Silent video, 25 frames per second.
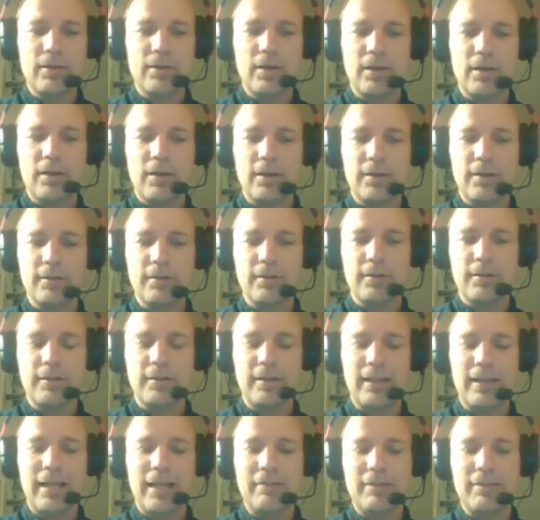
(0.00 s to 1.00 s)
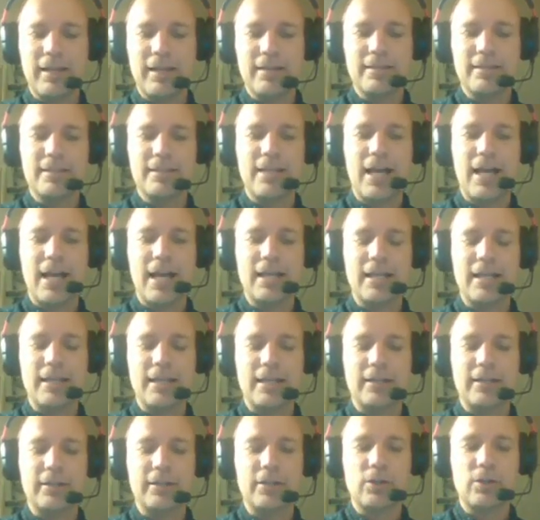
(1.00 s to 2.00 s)
on the left-hand side, and
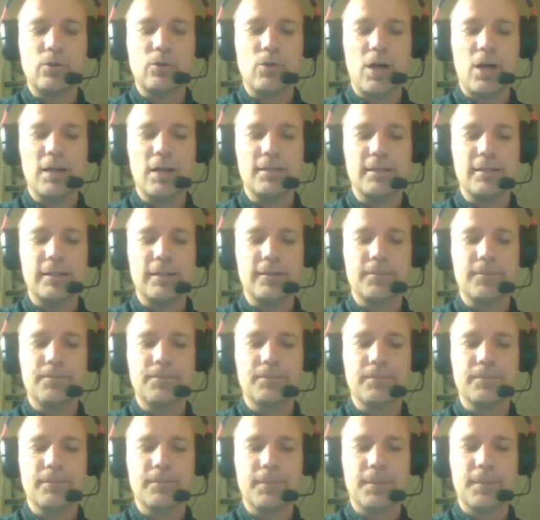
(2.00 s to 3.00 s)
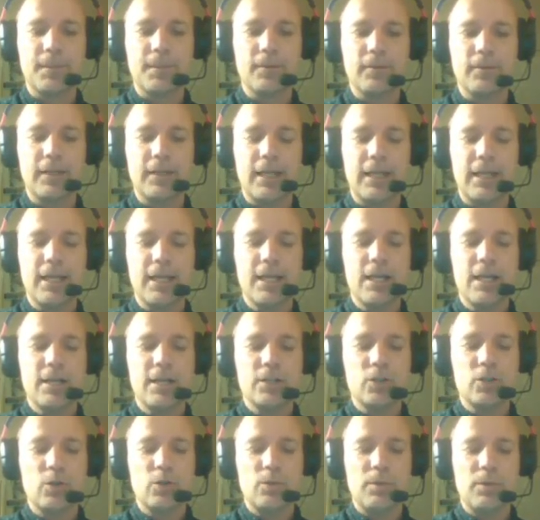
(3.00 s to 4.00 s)
they're going to cross it. Okay,
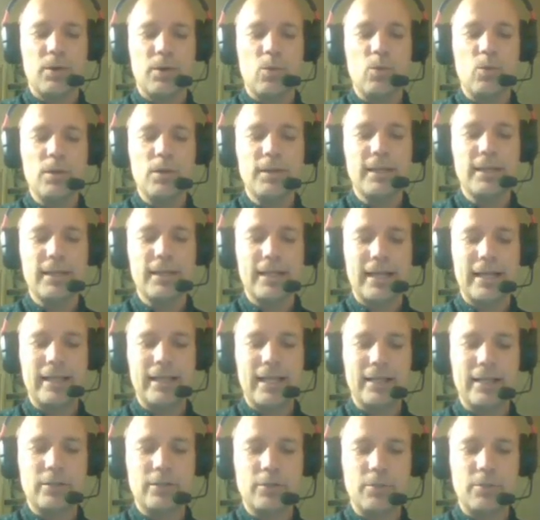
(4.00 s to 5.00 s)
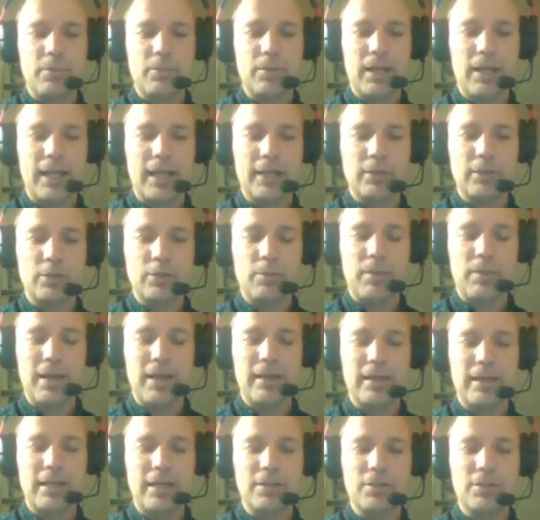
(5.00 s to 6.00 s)
so but one thing that I'd like you to pay
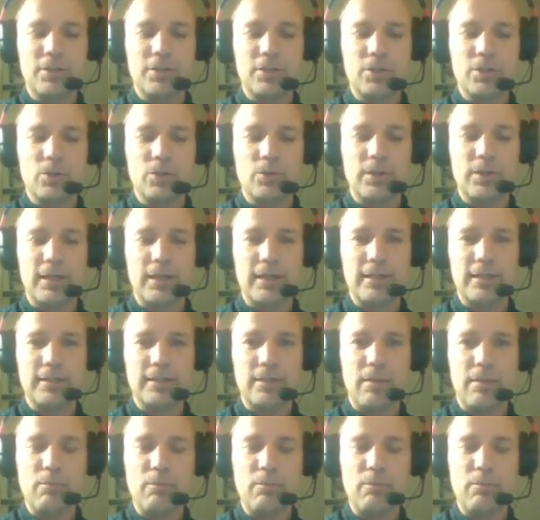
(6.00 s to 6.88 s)
attention to is the